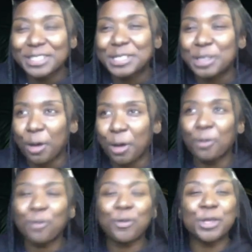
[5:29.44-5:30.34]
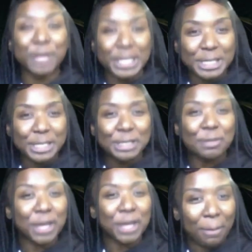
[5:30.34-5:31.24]
So when you listen to
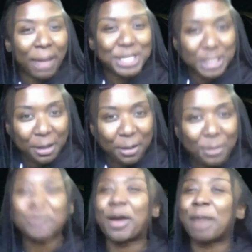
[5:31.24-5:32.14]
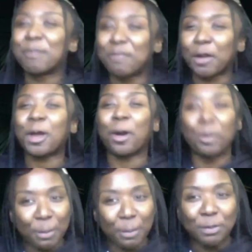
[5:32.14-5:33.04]
me on my show, you know, I'm a very
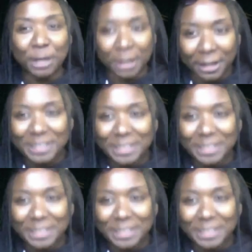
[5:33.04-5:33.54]
open book.